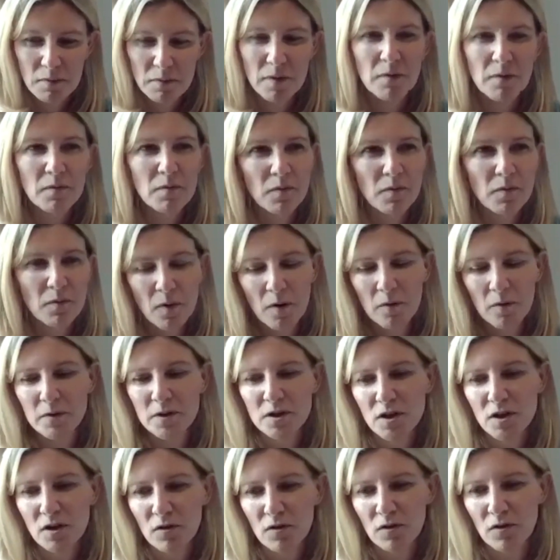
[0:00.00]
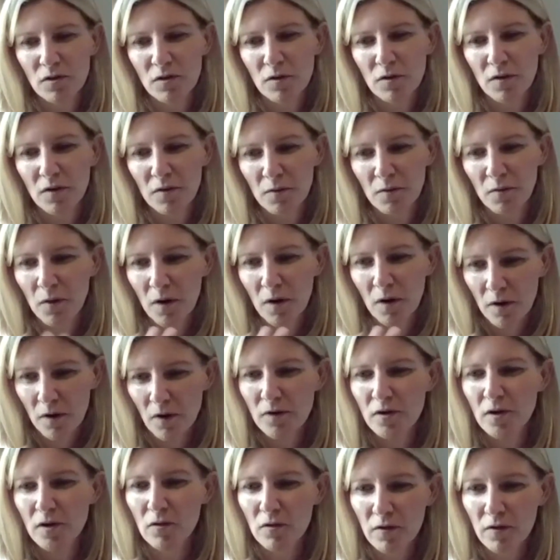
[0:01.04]
But what would your,
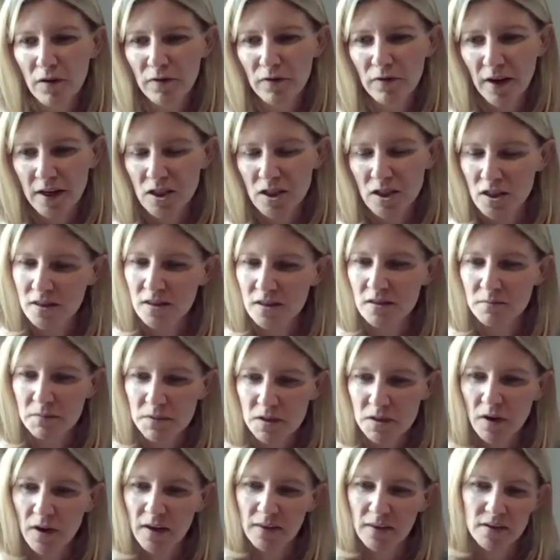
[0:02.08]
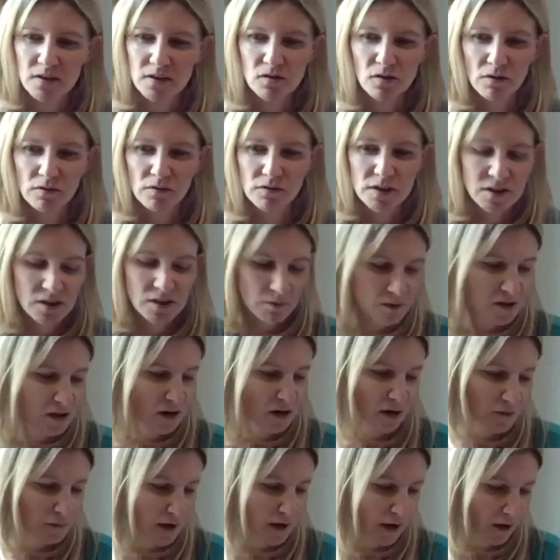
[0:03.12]
on your reflections and doing this role for some
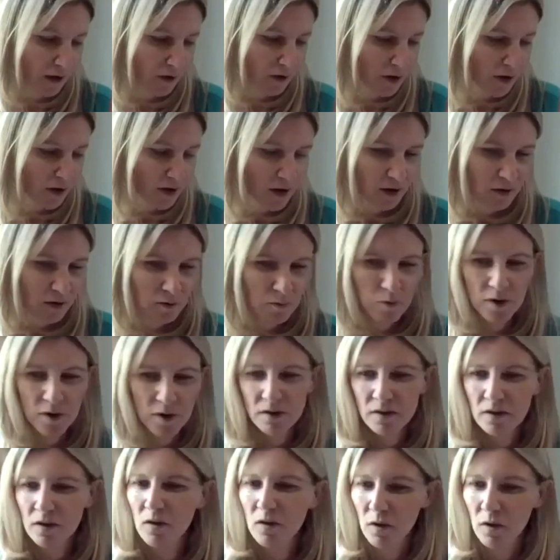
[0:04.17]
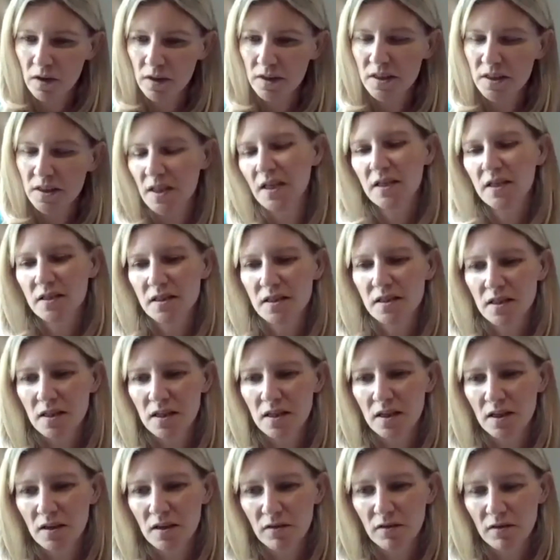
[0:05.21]
time now, what are the qualities
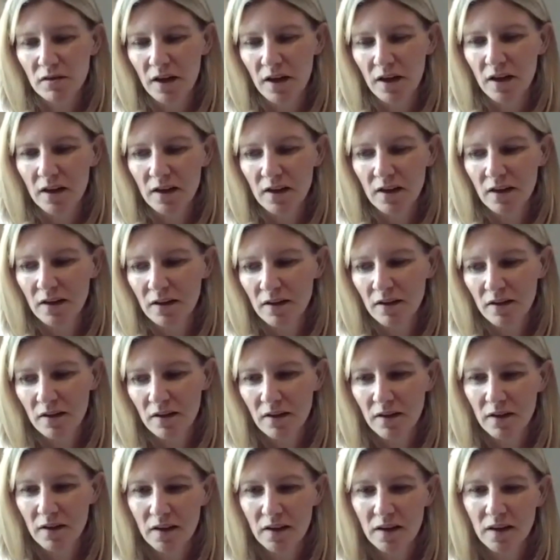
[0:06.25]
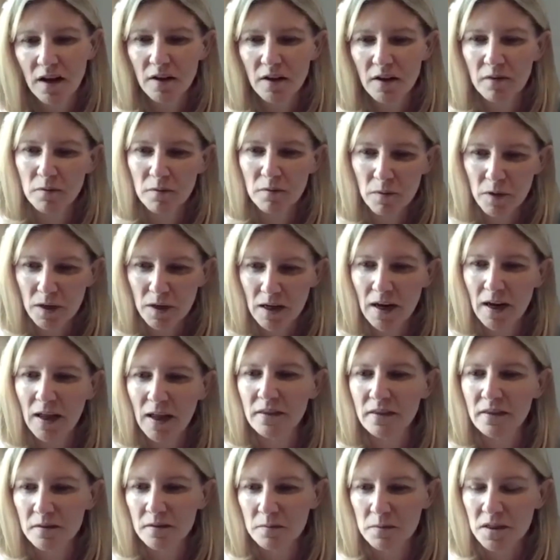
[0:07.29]
that you think, you know, would
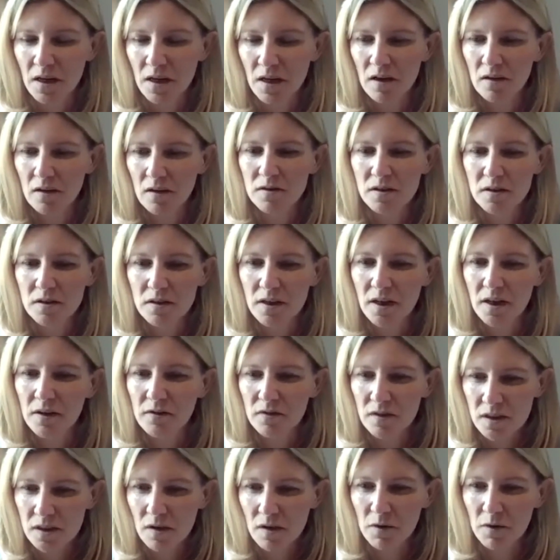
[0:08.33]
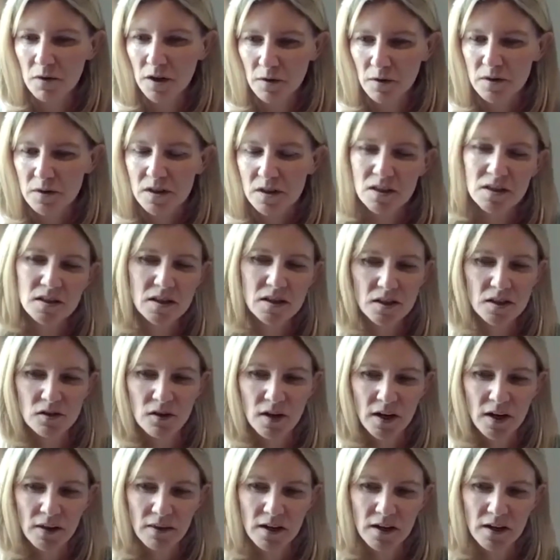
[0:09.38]
lend themselves, you know, for someone who is
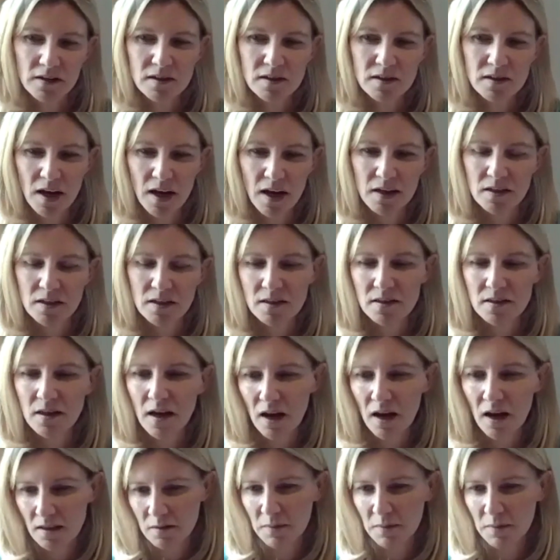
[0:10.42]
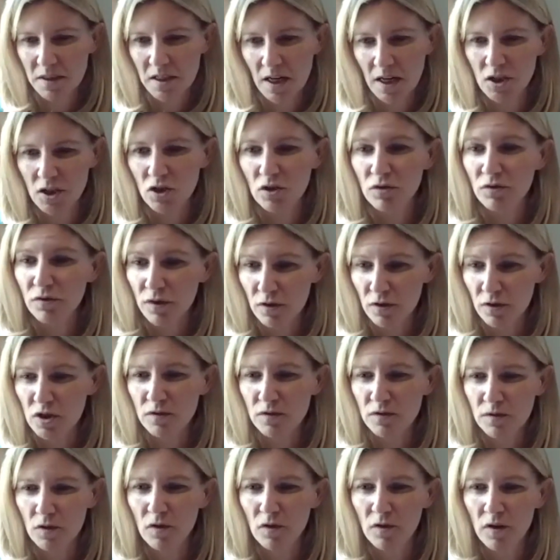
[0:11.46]
considering this as a potential
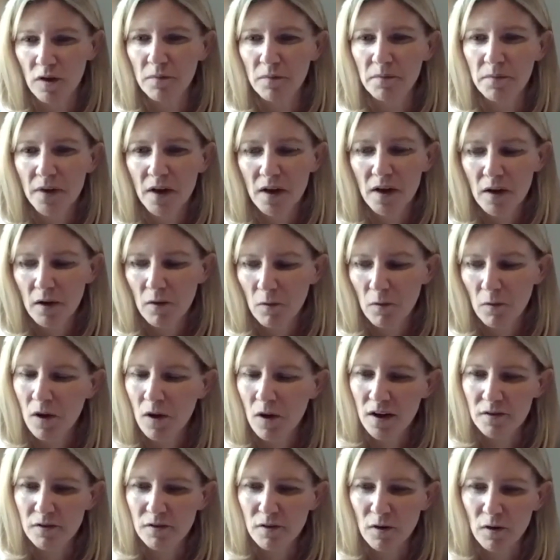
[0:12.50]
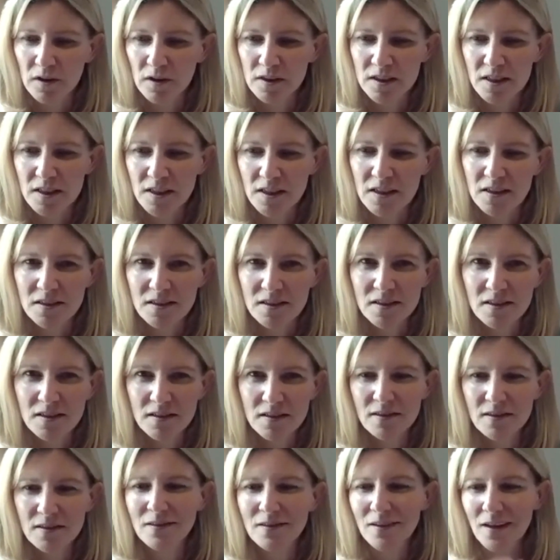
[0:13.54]
future for them, what kind of qualities
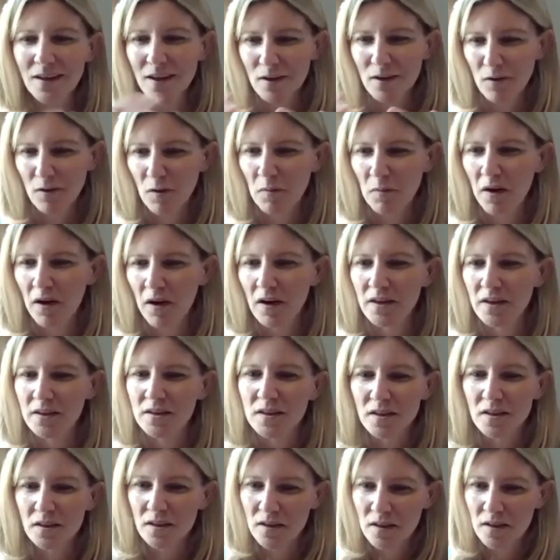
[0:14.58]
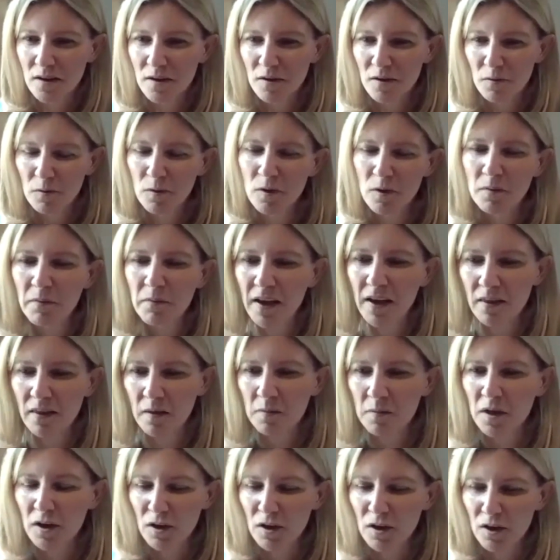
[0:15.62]
in your mind would make
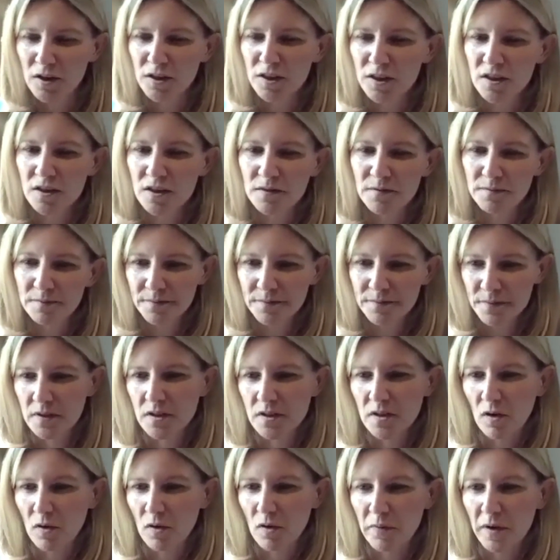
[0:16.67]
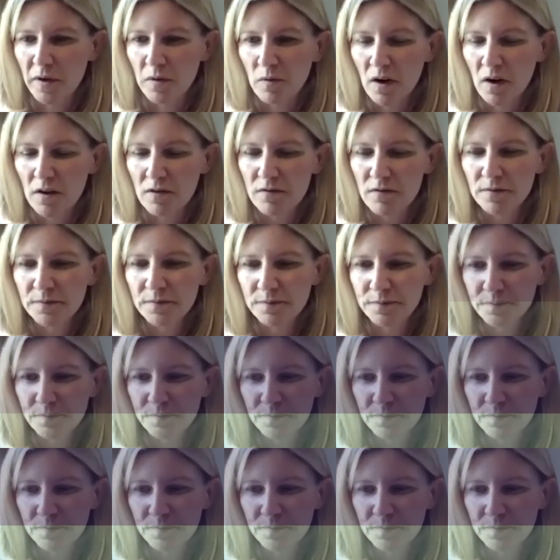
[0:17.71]
them a good soul midwife?